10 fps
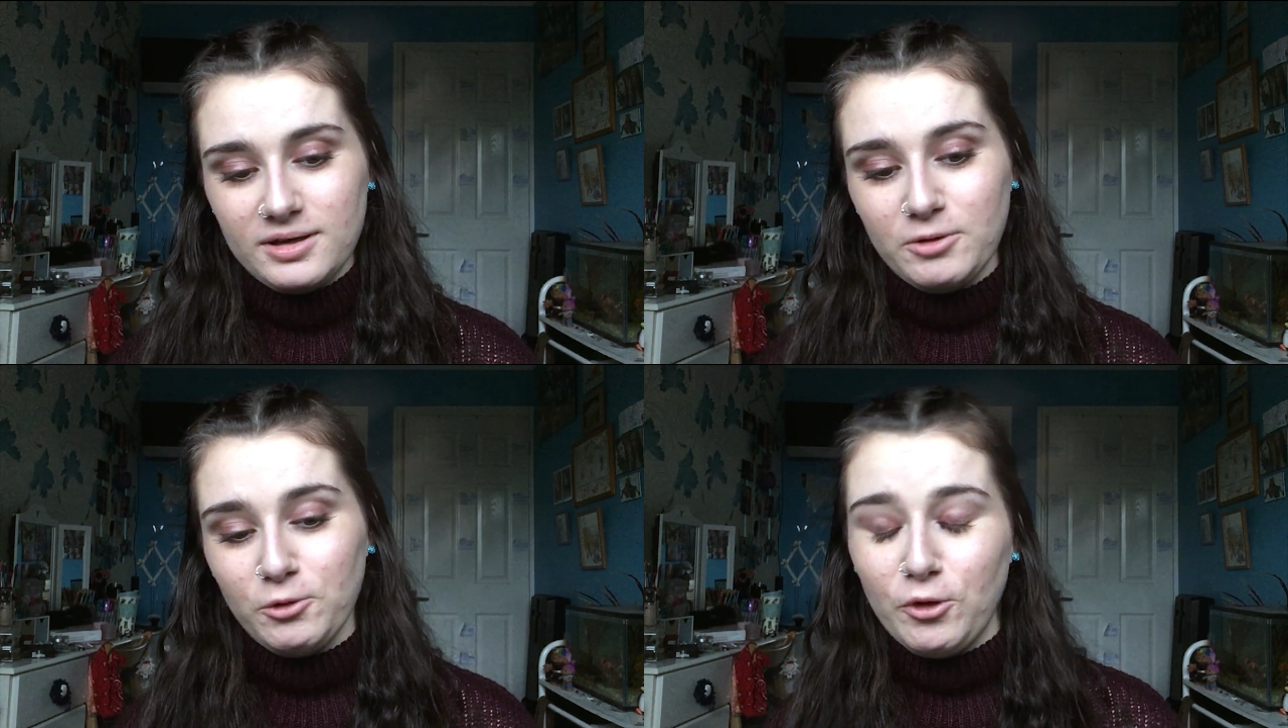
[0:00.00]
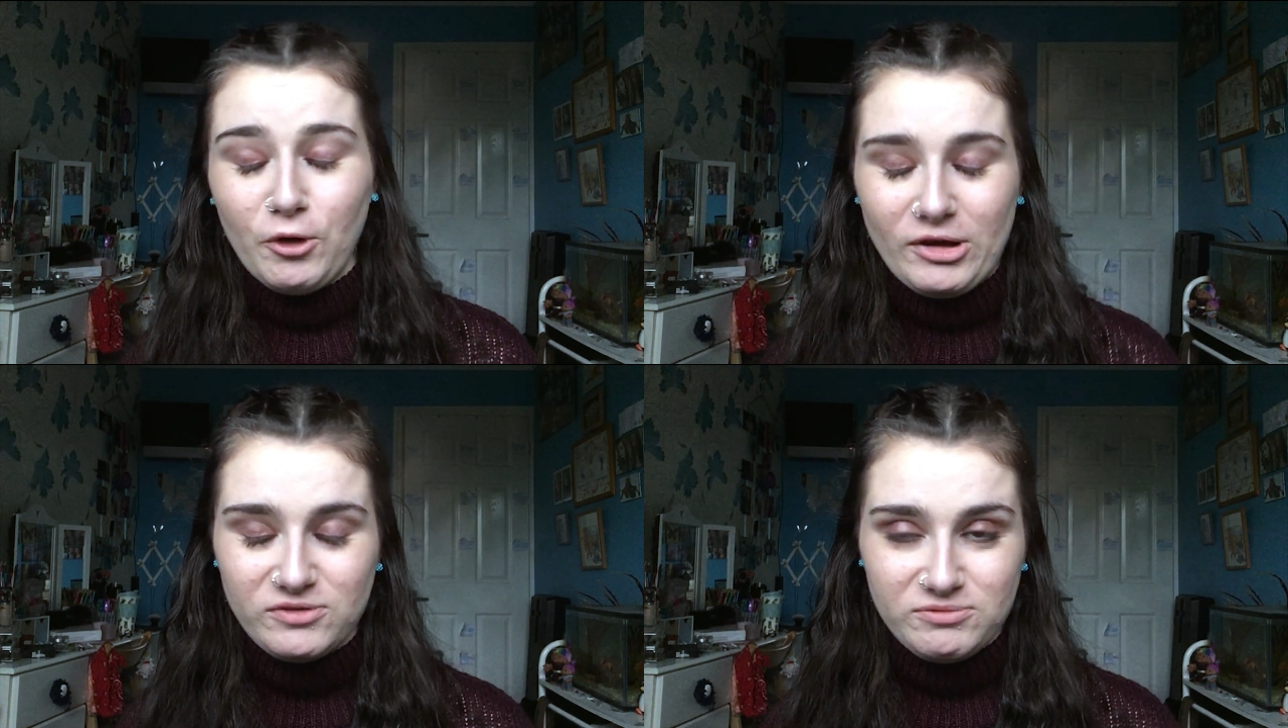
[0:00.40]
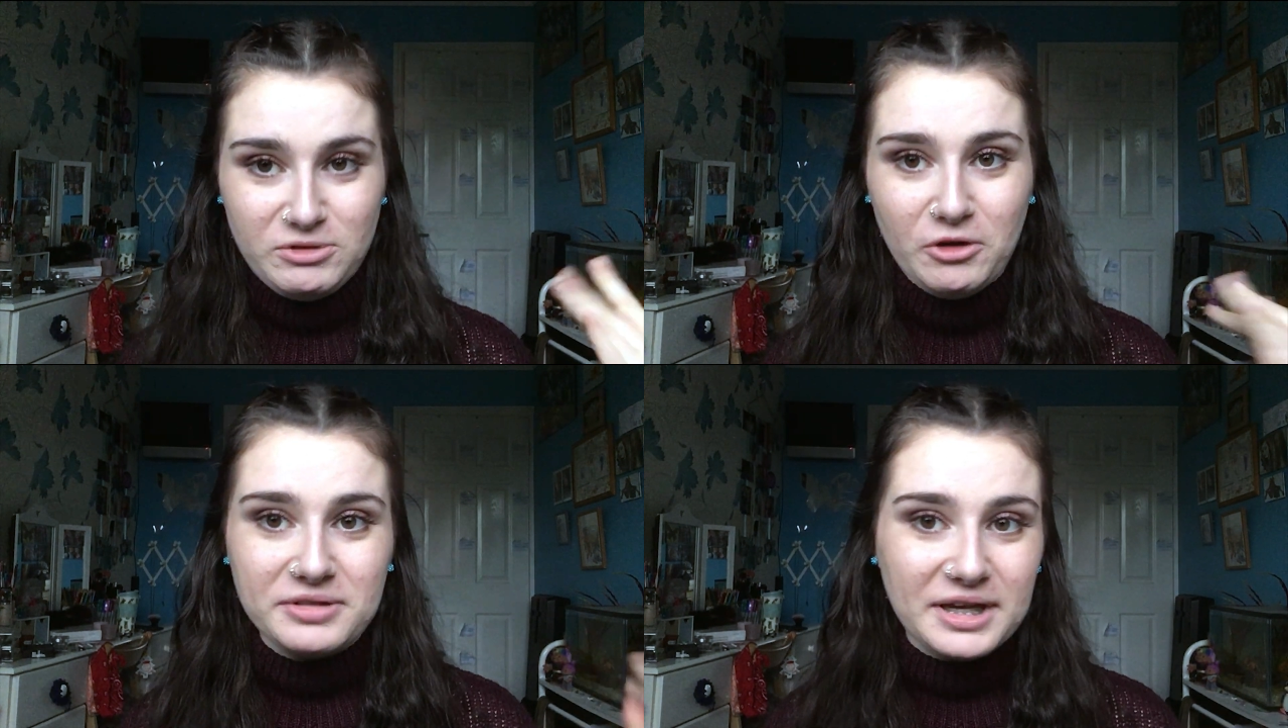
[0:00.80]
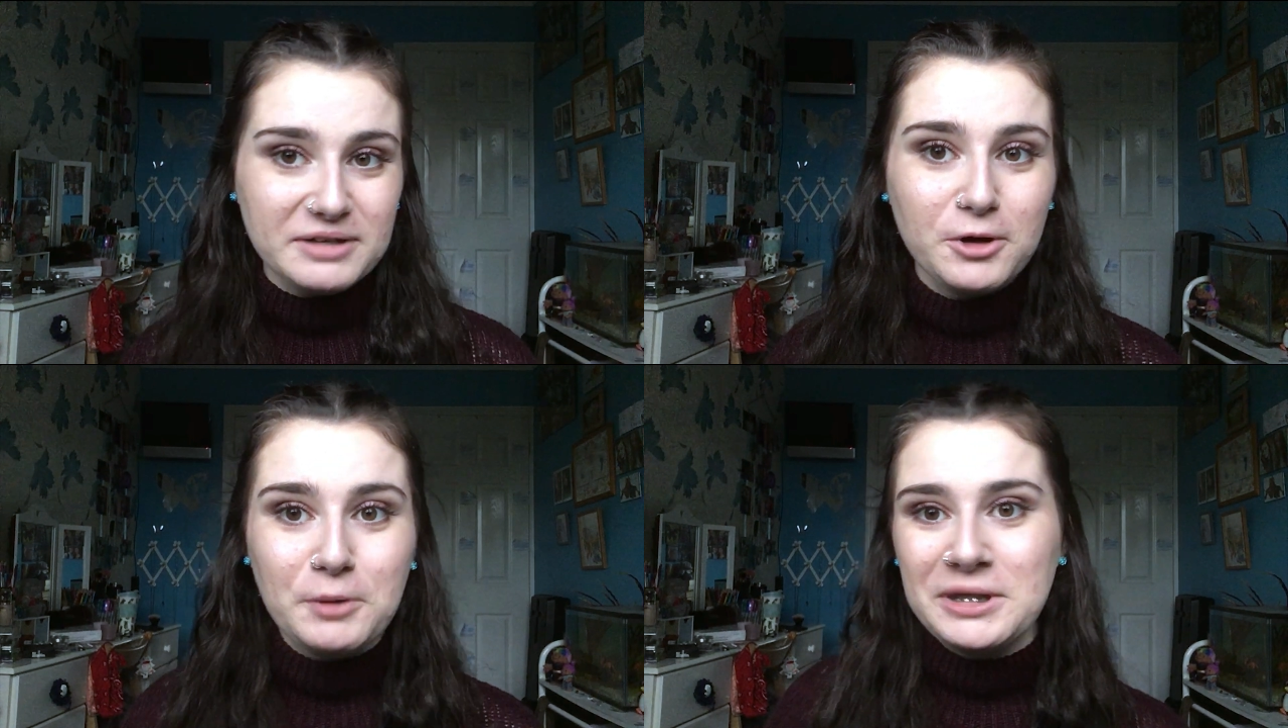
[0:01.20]
or if not then
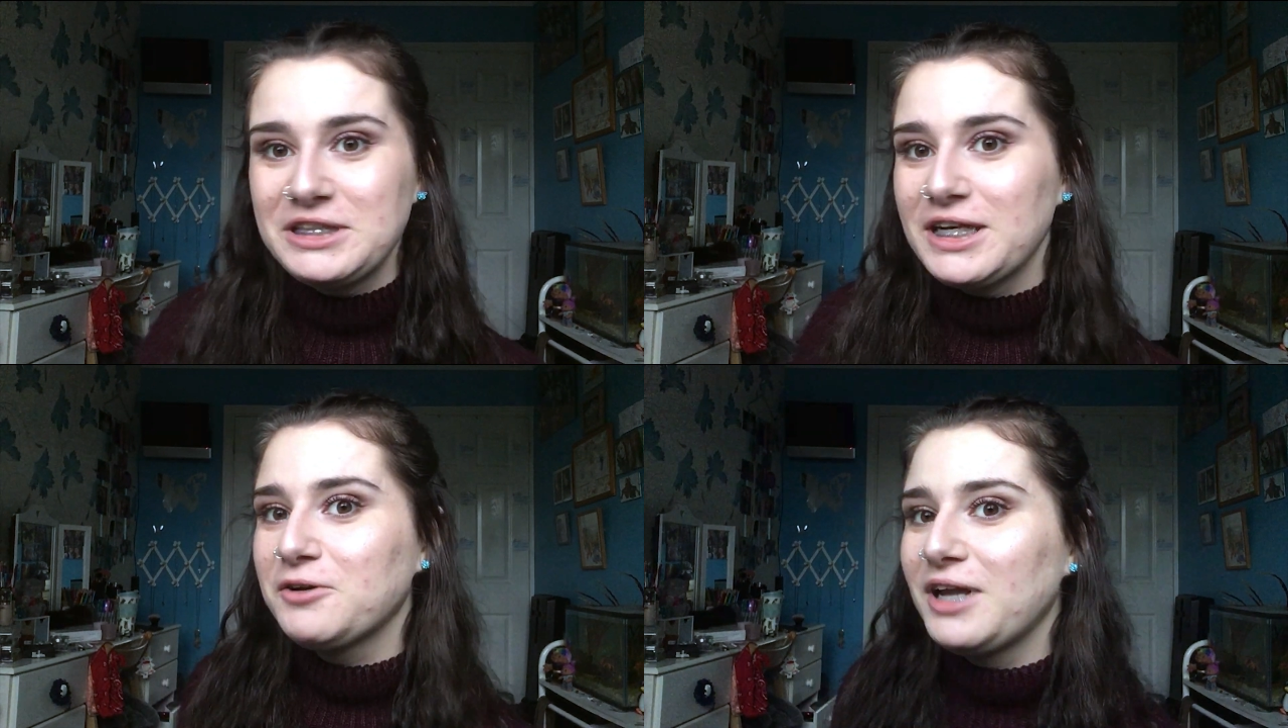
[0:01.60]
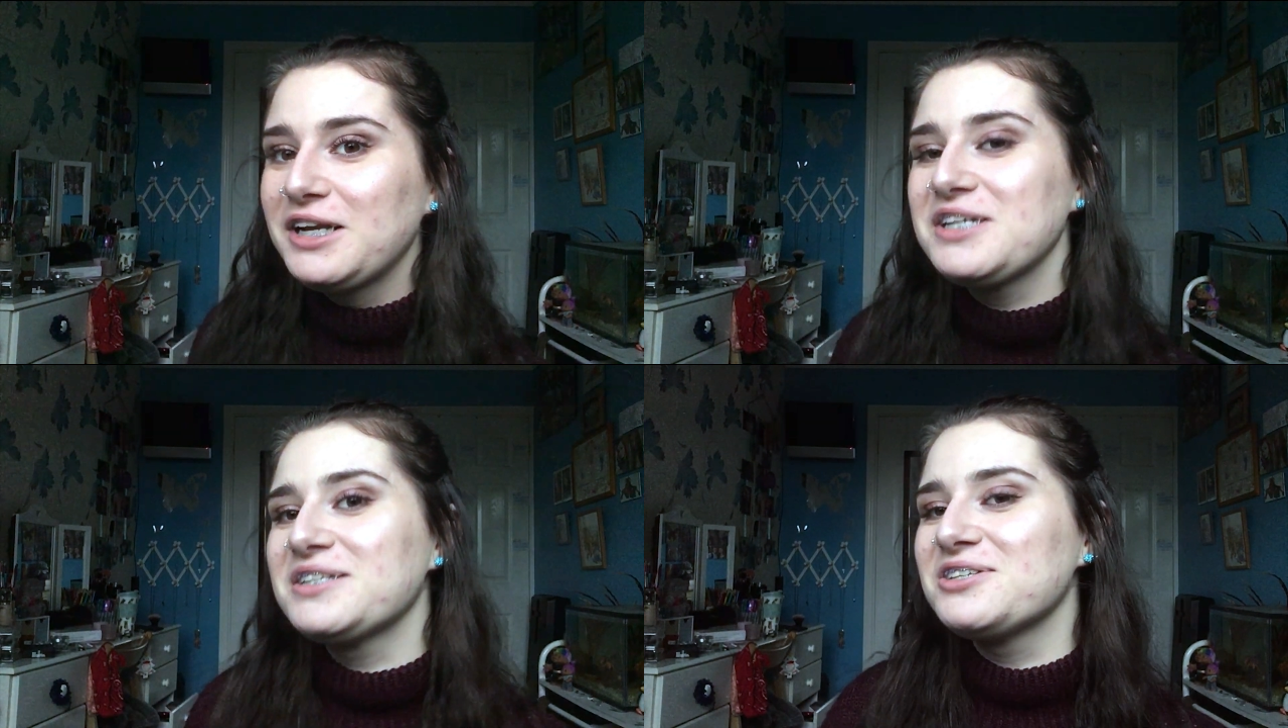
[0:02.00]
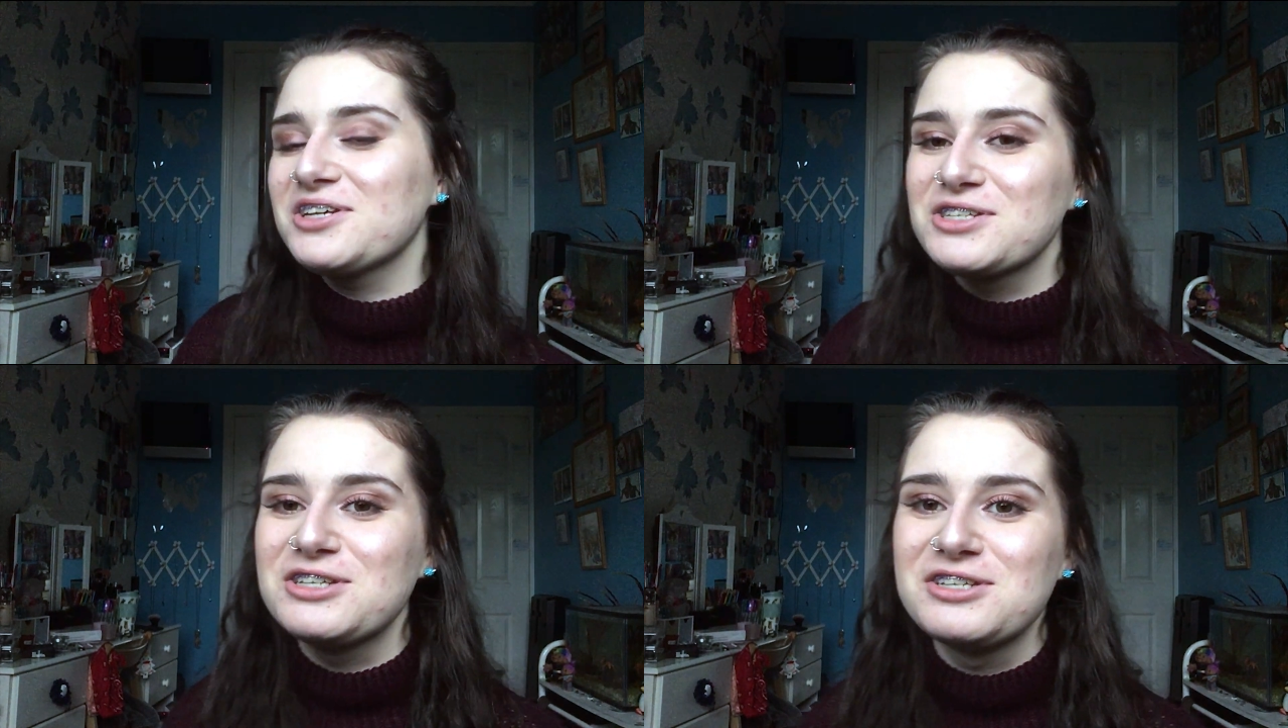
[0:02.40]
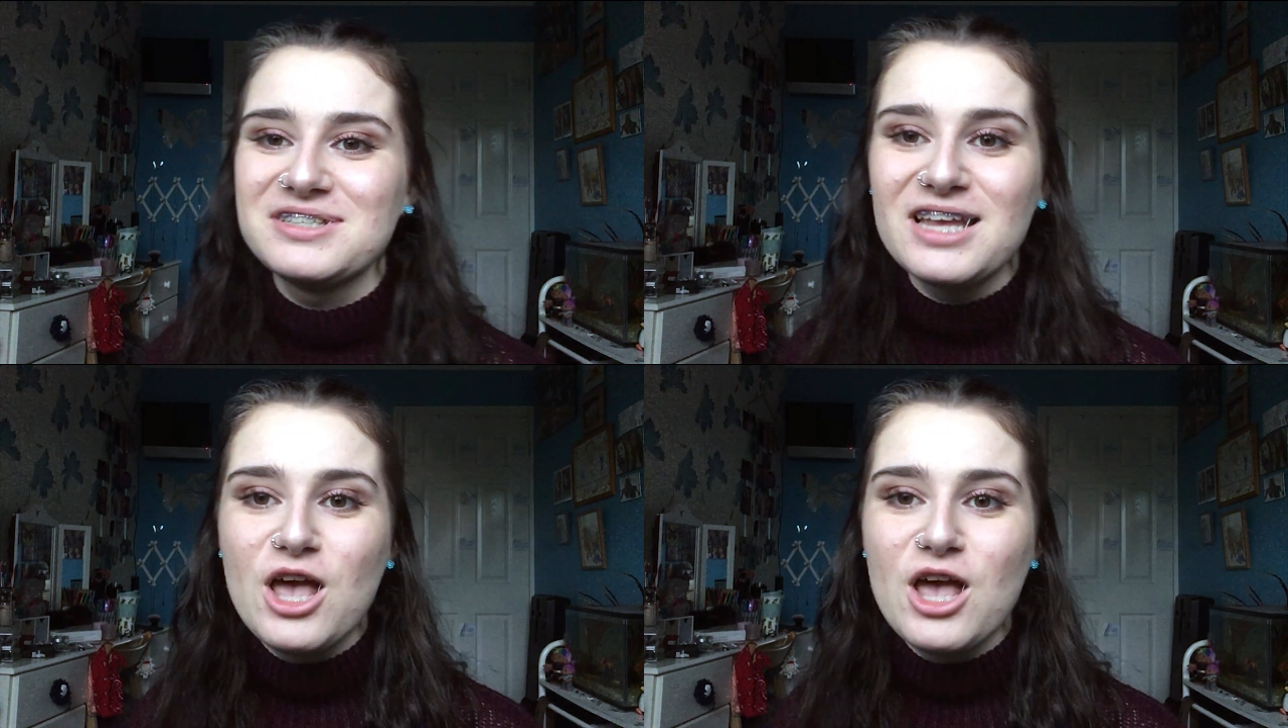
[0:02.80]
comment down any suggestions